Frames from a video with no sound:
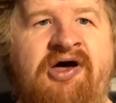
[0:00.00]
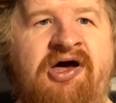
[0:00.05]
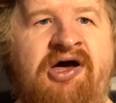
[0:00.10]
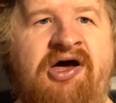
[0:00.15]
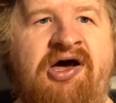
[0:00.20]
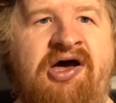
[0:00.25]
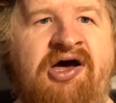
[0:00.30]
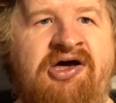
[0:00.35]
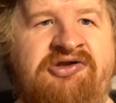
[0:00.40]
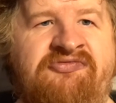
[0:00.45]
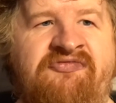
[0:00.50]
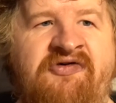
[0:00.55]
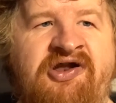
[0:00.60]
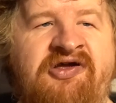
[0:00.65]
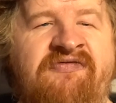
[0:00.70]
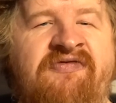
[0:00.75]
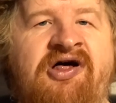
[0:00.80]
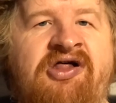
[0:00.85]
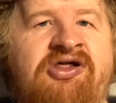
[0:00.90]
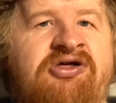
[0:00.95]
as
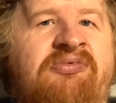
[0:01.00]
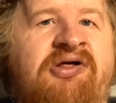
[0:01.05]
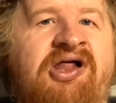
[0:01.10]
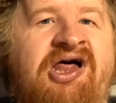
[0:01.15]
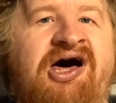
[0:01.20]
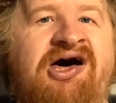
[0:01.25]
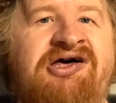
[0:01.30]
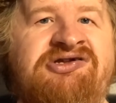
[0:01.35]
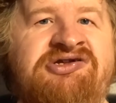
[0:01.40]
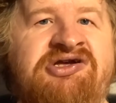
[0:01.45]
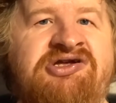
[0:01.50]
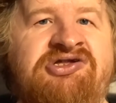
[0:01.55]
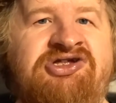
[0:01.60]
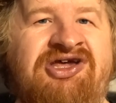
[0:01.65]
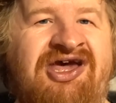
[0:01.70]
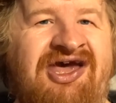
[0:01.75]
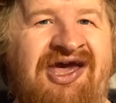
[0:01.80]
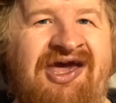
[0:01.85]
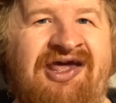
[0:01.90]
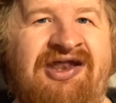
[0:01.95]
very valuable asset
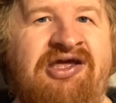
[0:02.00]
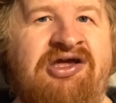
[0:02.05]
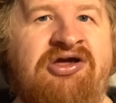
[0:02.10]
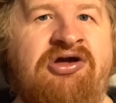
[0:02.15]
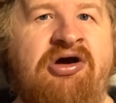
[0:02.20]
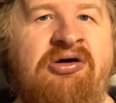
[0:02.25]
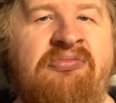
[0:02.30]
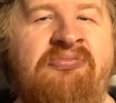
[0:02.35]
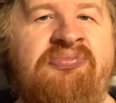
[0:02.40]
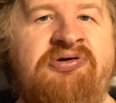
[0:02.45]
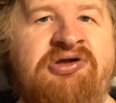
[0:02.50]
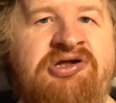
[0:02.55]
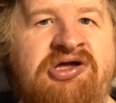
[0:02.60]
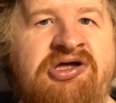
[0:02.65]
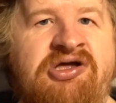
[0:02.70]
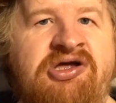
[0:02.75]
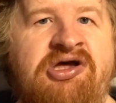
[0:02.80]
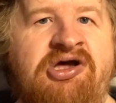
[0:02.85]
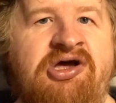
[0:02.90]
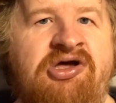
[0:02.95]
to any
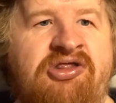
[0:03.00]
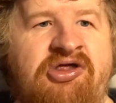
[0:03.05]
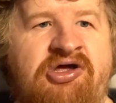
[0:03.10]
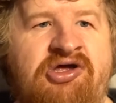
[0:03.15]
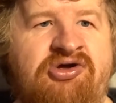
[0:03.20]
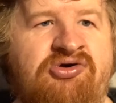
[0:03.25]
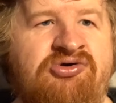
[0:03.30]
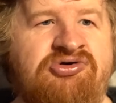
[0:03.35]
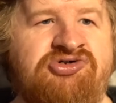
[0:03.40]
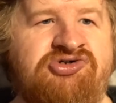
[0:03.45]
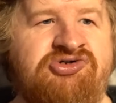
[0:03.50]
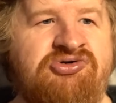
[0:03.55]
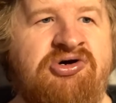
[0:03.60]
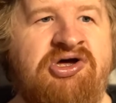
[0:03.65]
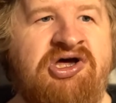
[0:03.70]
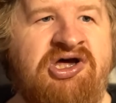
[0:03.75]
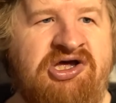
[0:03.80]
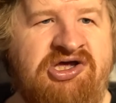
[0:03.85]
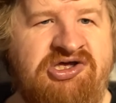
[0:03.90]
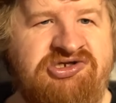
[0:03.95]
company that he goes.
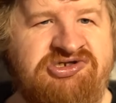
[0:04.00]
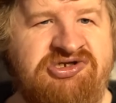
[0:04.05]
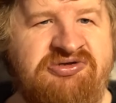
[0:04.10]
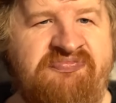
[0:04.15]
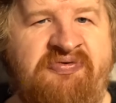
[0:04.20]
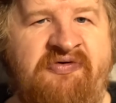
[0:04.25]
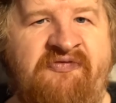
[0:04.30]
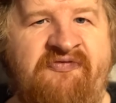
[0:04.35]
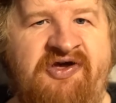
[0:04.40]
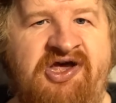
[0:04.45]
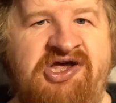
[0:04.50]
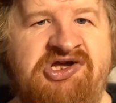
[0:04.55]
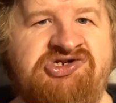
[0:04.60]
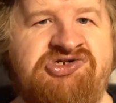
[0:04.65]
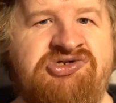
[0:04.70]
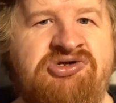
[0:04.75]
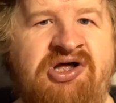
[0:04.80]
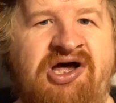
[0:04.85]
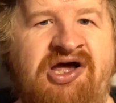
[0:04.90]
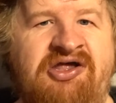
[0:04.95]
So he's a
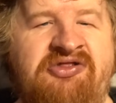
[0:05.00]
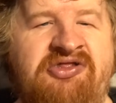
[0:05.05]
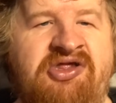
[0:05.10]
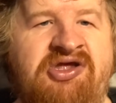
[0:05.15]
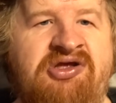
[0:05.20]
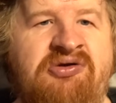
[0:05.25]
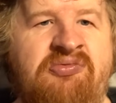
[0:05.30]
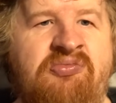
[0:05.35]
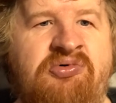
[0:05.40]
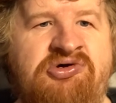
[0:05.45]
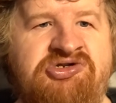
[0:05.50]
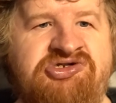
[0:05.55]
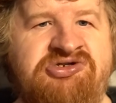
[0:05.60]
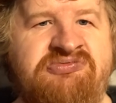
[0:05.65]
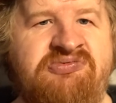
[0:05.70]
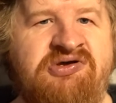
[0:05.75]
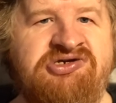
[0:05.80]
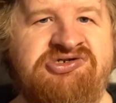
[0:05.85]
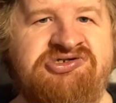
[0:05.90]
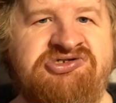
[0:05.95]
professional. I think once
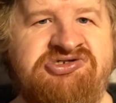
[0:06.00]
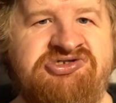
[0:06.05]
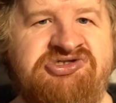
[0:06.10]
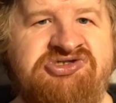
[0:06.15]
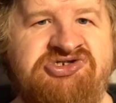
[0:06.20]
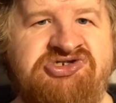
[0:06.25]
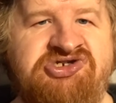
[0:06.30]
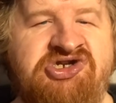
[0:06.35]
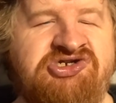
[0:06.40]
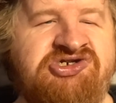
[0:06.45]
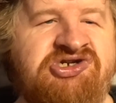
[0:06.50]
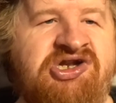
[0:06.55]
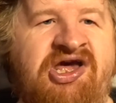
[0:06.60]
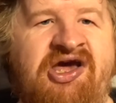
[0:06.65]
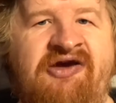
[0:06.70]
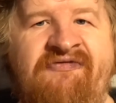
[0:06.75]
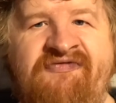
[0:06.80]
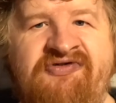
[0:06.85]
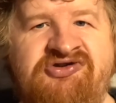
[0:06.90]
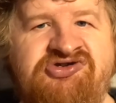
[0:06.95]
he makes his decision,
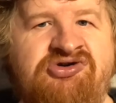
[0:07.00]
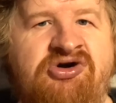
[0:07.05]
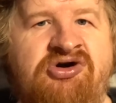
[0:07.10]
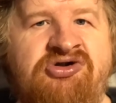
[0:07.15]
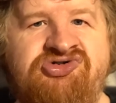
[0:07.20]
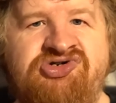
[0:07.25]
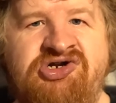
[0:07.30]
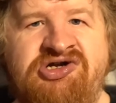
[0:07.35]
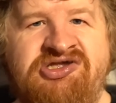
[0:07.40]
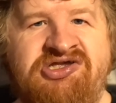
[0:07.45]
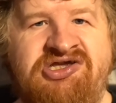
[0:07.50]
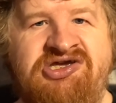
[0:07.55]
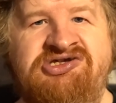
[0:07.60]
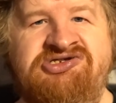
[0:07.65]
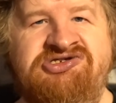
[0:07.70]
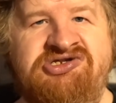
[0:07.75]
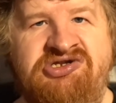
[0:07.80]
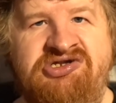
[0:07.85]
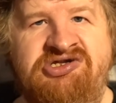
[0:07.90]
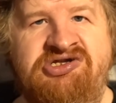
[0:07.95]
if his contract
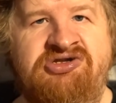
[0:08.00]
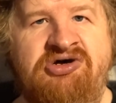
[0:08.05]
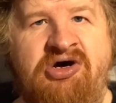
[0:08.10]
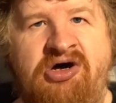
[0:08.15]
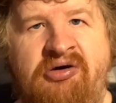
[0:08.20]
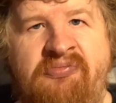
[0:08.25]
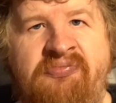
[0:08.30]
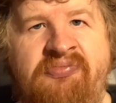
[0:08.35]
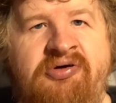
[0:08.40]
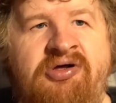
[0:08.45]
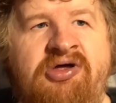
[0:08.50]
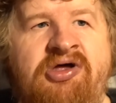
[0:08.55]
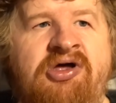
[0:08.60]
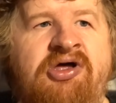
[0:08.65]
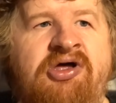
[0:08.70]
is indeed up,